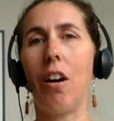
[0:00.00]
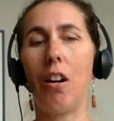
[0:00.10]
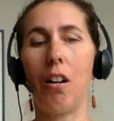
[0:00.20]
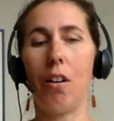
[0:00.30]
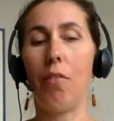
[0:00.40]

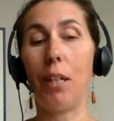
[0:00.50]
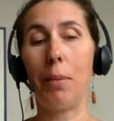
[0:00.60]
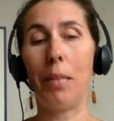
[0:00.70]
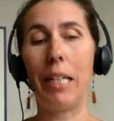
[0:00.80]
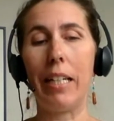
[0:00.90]
are
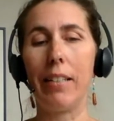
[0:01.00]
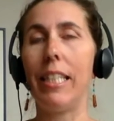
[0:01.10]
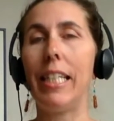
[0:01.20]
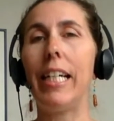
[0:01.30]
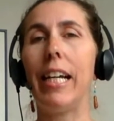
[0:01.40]
vitamin E is
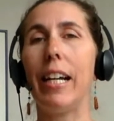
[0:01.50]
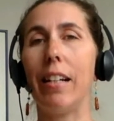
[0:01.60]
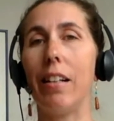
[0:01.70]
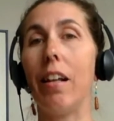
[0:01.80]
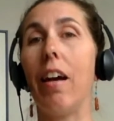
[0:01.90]

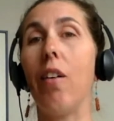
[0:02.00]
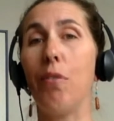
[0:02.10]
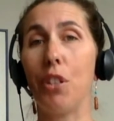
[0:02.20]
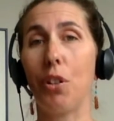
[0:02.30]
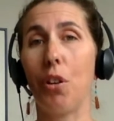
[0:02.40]

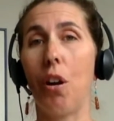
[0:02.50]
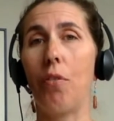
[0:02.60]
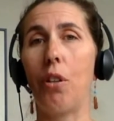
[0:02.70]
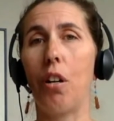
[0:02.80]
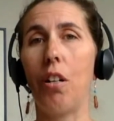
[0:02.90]
DL-alpha
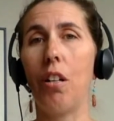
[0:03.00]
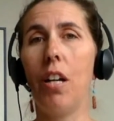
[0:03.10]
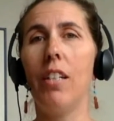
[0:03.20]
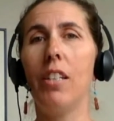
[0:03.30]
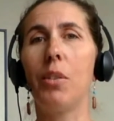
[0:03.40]
tocopherol.
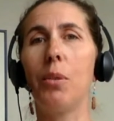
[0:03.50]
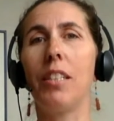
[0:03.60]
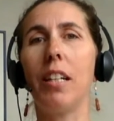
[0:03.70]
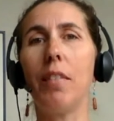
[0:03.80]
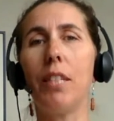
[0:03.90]
So
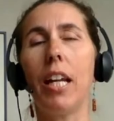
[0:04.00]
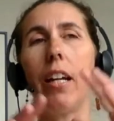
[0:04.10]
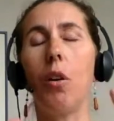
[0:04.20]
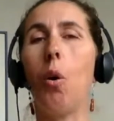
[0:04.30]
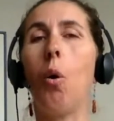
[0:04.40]
instead of
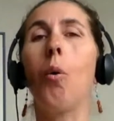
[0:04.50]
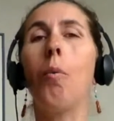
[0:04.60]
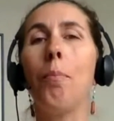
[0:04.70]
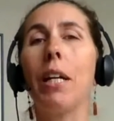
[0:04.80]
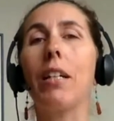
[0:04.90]
taking a
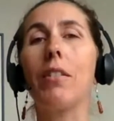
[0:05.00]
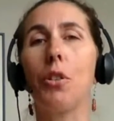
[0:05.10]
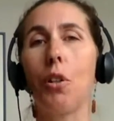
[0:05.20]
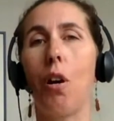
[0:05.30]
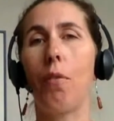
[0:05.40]
whole mixed
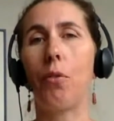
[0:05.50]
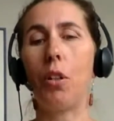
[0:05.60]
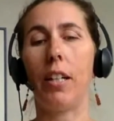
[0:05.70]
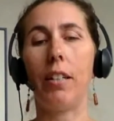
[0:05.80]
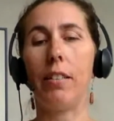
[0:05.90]

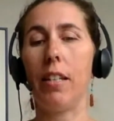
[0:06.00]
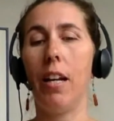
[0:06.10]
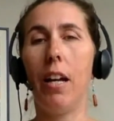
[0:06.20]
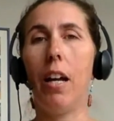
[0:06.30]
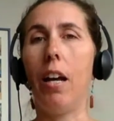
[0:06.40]
tocopherol that has
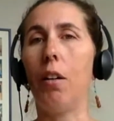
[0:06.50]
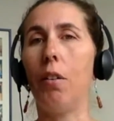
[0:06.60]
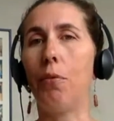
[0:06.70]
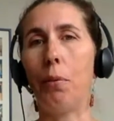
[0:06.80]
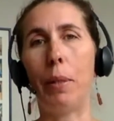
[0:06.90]

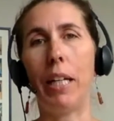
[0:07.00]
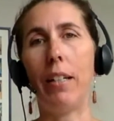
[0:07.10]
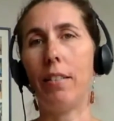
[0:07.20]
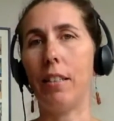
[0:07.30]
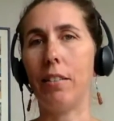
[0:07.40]
alpha,
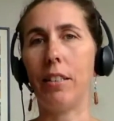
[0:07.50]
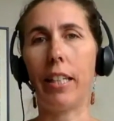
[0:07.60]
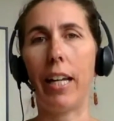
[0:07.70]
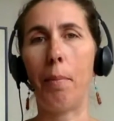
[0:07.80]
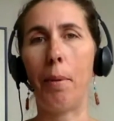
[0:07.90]
beta, delta,
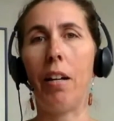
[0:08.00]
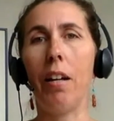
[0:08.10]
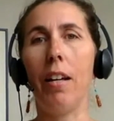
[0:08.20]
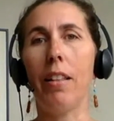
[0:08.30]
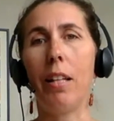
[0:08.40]
gamma,
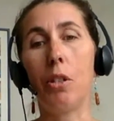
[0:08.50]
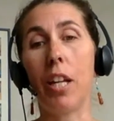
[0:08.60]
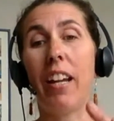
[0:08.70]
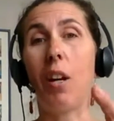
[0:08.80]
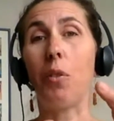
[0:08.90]
they
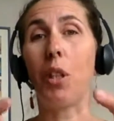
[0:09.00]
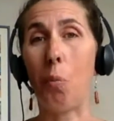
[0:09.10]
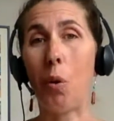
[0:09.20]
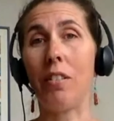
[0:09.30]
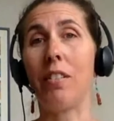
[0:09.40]
take out
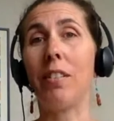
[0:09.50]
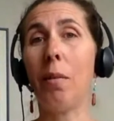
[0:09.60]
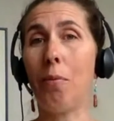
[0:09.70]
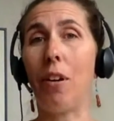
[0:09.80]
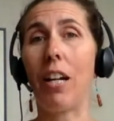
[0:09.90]
that one
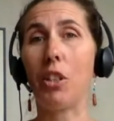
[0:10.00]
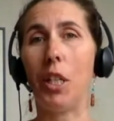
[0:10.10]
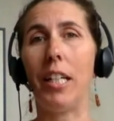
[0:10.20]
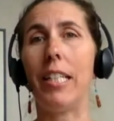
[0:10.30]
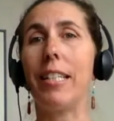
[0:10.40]

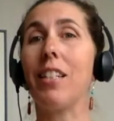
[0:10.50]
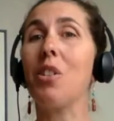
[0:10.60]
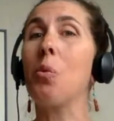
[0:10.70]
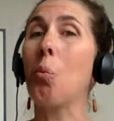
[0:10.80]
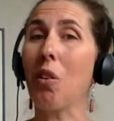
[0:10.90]
subfraction and it
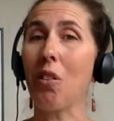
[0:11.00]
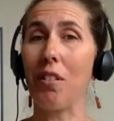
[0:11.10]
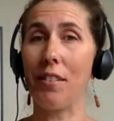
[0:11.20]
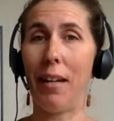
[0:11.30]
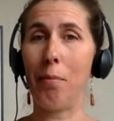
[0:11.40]
doesn't work
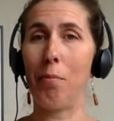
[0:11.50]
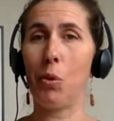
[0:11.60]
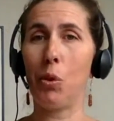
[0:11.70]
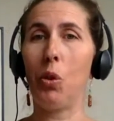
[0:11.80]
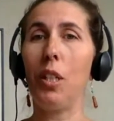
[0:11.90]
the
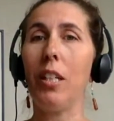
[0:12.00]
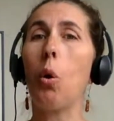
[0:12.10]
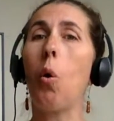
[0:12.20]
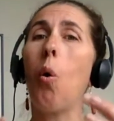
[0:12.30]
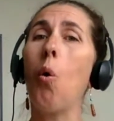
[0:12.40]
same. So you need
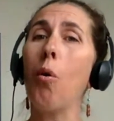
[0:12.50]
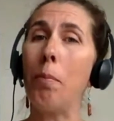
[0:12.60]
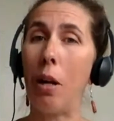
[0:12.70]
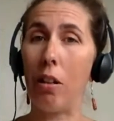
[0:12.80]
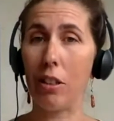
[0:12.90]
the
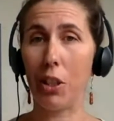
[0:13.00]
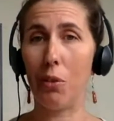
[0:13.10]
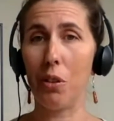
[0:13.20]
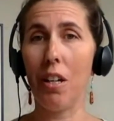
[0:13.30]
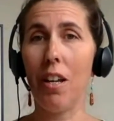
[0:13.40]
whole
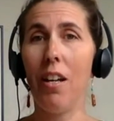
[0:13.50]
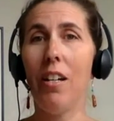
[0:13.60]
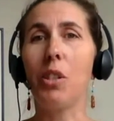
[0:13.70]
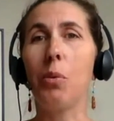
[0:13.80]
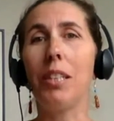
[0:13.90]
molecule.
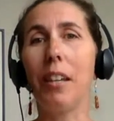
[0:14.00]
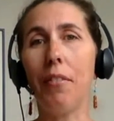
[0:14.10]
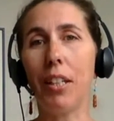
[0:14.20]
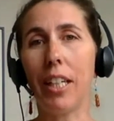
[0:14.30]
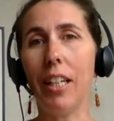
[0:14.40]
So with
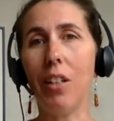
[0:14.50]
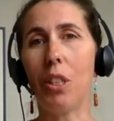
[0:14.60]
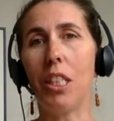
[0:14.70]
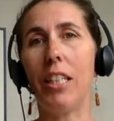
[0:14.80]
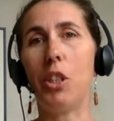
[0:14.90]

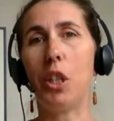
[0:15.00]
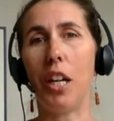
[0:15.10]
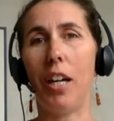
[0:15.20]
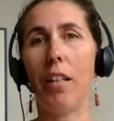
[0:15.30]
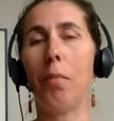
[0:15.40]
7-keto
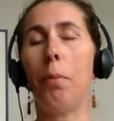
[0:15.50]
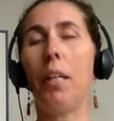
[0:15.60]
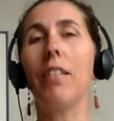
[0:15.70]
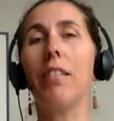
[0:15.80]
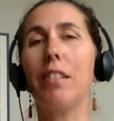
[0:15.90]
DHEA, the
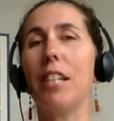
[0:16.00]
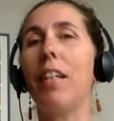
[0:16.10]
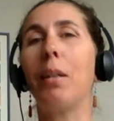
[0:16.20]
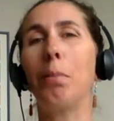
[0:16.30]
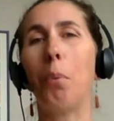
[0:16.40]
biggest
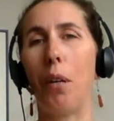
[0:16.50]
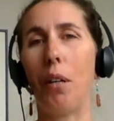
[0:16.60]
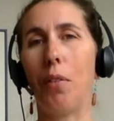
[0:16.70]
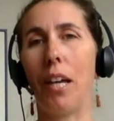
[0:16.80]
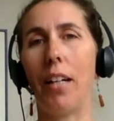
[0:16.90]
selling
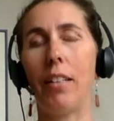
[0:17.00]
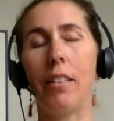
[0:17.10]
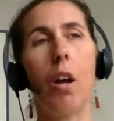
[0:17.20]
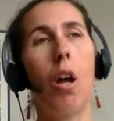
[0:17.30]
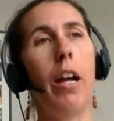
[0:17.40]
point of that
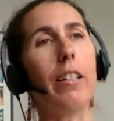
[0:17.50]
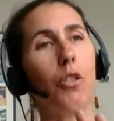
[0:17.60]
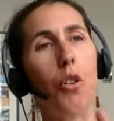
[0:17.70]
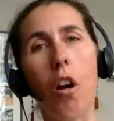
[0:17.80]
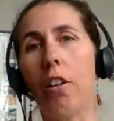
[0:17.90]
is
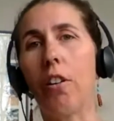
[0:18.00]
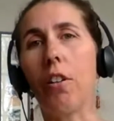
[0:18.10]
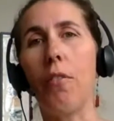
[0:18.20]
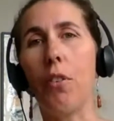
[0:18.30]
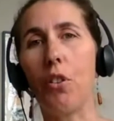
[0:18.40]
it's not going
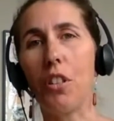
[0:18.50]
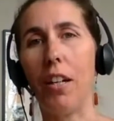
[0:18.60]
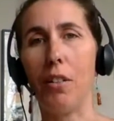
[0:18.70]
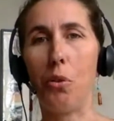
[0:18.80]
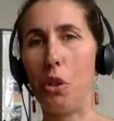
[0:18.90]
to convert to
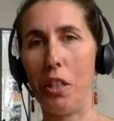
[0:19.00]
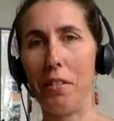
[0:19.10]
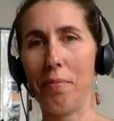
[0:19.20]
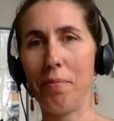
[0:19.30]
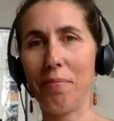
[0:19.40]

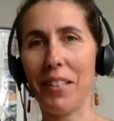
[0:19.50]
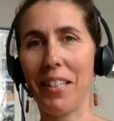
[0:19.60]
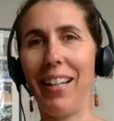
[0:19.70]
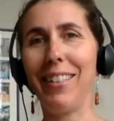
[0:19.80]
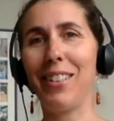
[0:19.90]
estrogen.
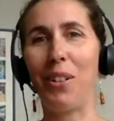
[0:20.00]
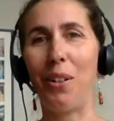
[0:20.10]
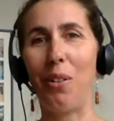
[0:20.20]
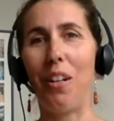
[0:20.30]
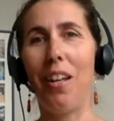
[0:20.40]
And
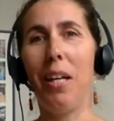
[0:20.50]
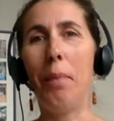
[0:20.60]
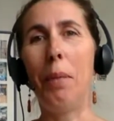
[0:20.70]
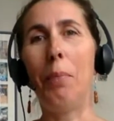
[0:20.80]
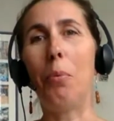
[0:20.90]
so
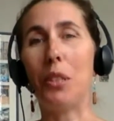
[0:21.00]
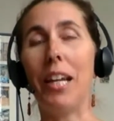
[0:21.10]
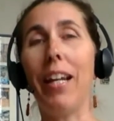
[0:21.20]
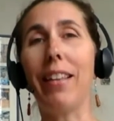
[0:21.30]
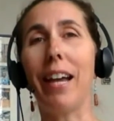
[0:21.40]
people will
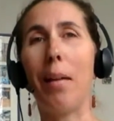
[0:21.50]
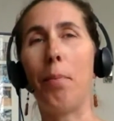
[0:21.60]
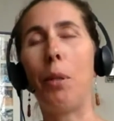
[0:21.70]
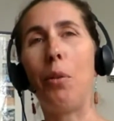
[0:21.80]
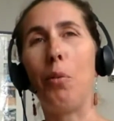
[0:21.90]
take that,
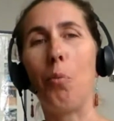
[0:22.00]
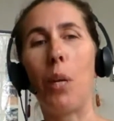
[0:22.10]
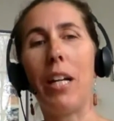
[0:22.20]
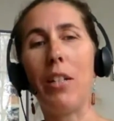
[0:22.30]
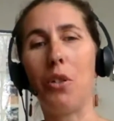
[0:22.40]
but
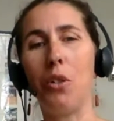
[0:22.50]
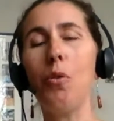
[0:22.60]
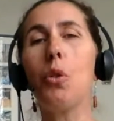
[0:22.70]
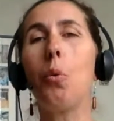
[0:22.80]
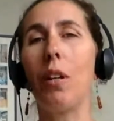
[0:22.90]
when I
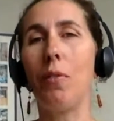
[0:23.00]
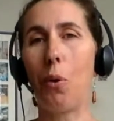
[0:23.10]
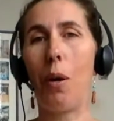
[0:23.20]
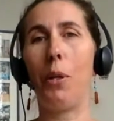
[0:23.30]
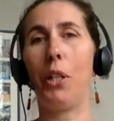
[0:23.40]
do
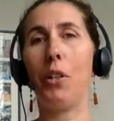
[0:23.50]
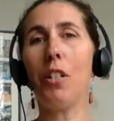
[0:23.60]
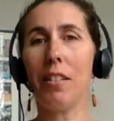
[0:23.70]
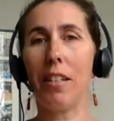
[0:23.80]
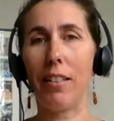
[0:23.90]
24-hour
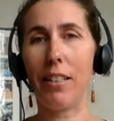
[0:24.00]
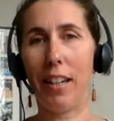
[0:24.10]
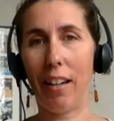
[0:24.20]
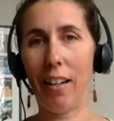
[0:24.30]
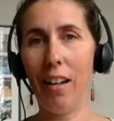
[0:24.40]
urine
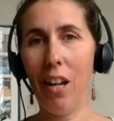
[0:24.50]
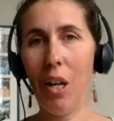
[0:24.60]
testing,